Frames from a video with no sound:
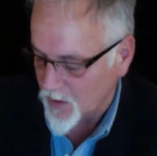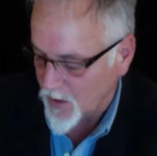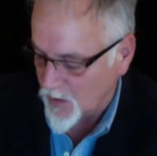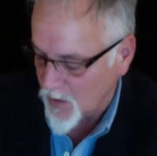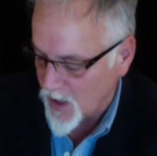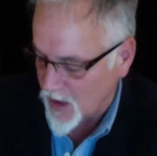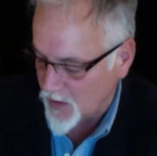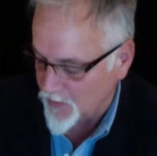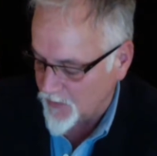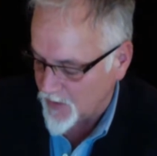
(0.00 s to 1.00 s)

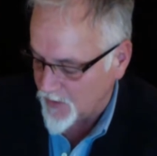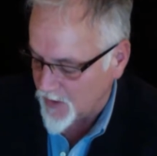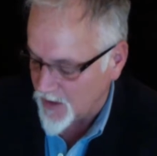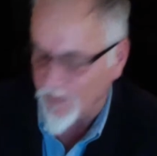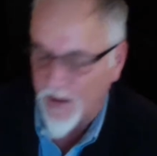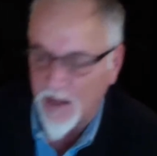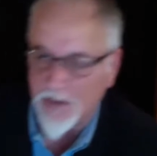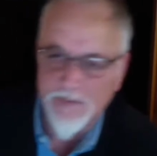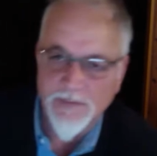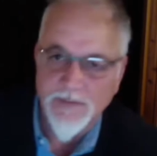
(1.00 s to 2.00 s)
Well,
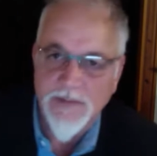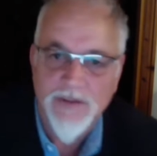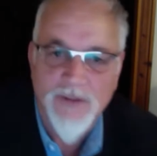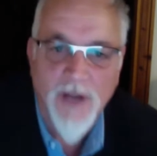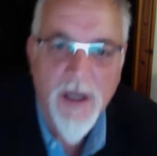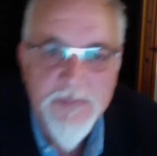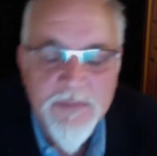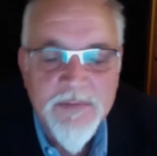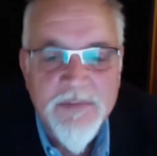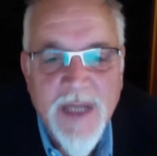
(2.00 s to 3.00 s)
they'll try and
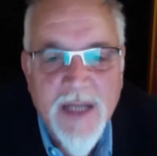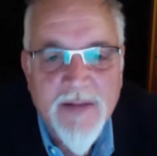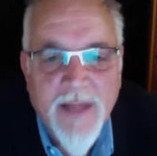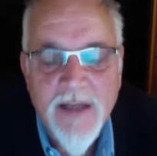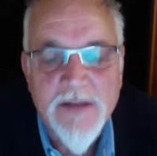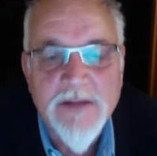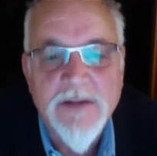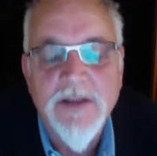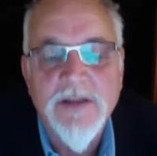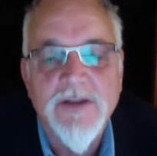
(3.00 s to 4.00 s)
plug that
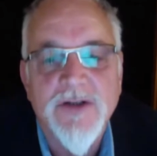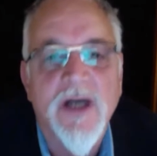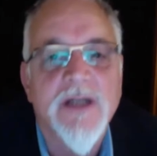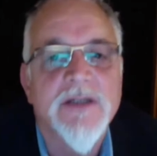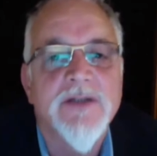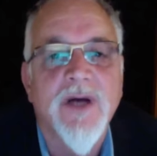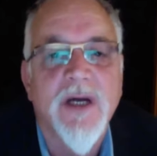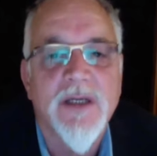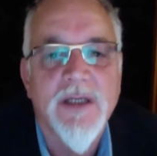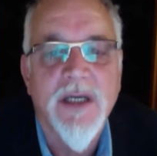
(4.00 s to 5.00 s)
and try
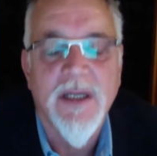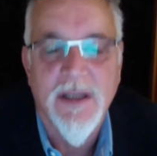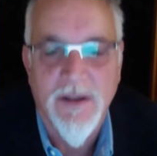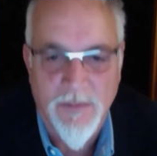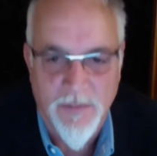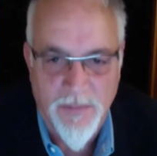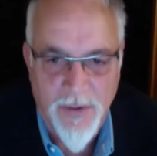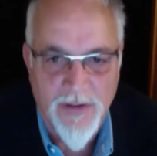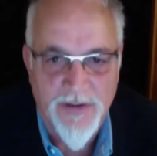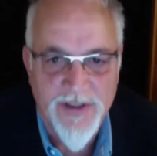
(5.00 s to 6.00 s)
and
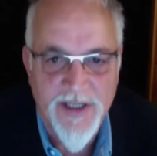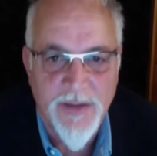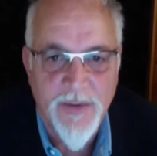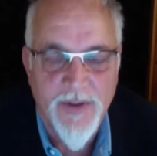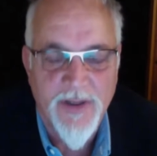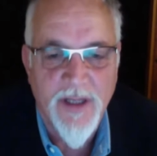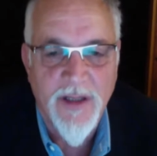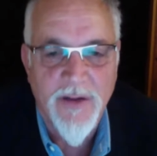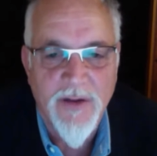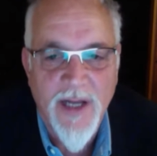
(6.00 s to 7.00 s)
broker a deal where the
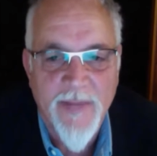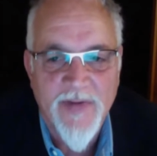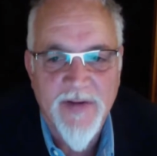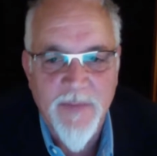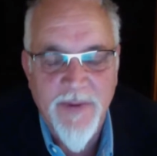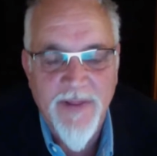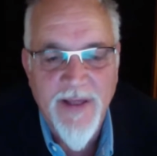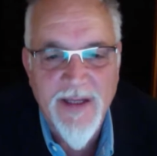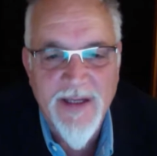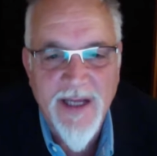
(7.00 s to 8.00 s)
EU collapses, but they
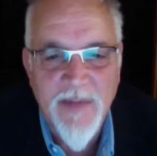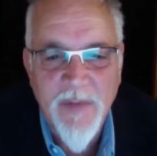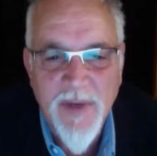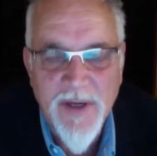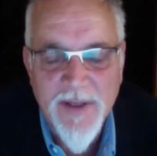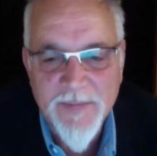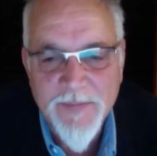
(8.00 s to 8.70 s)
get to keep the money.